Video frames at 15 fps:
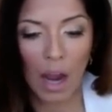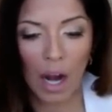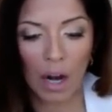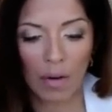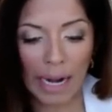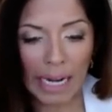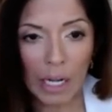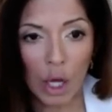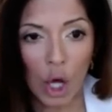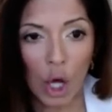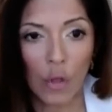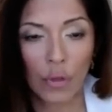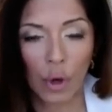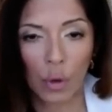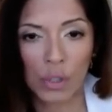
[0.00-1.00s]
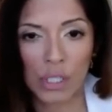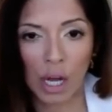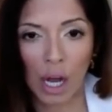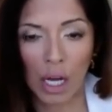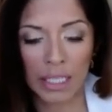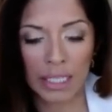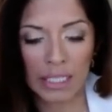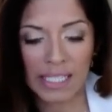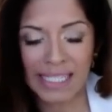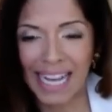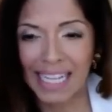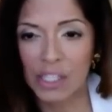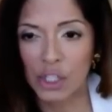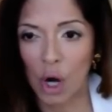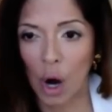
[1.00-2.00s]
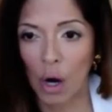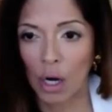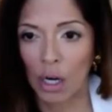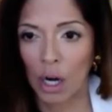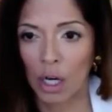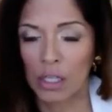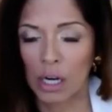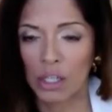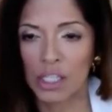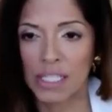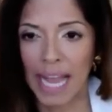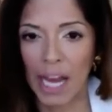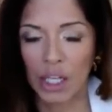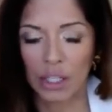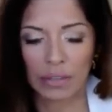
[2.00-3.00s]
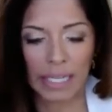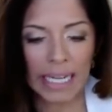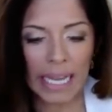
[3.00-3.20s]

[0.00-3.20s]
All right. Those stats are staggering.